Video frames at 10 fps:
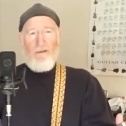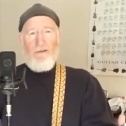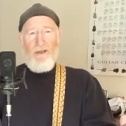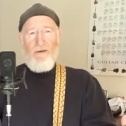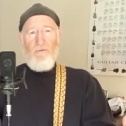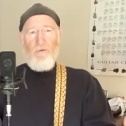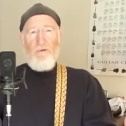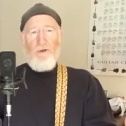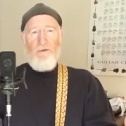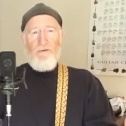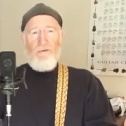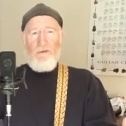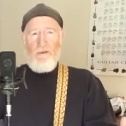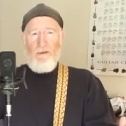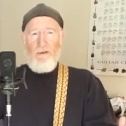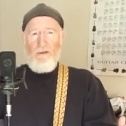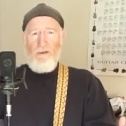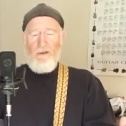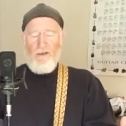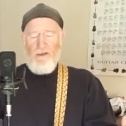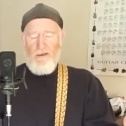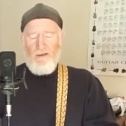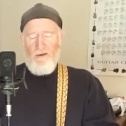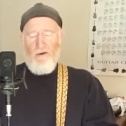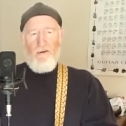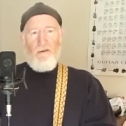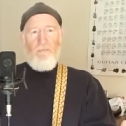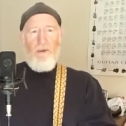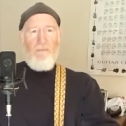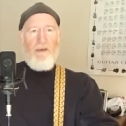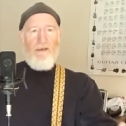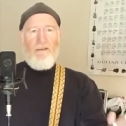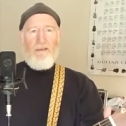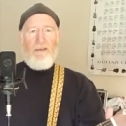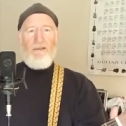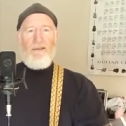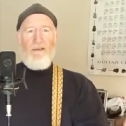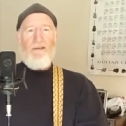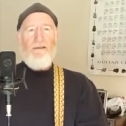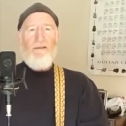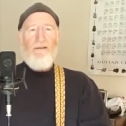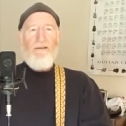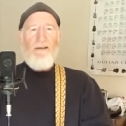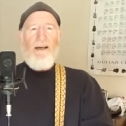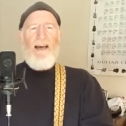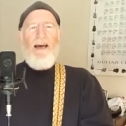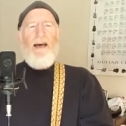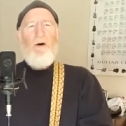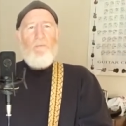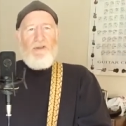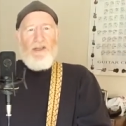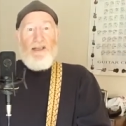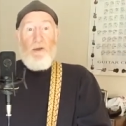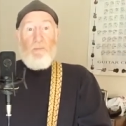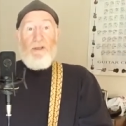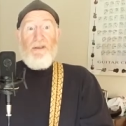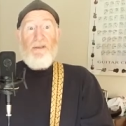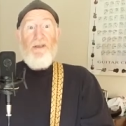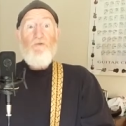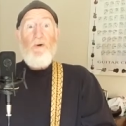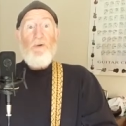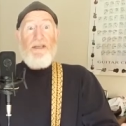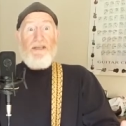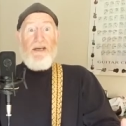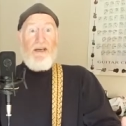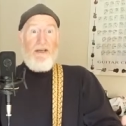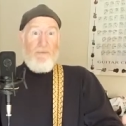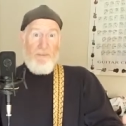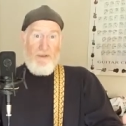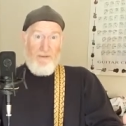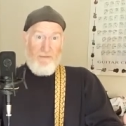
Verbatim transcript: Time for another song that maybe can uh, help us a little bit in these troubling times.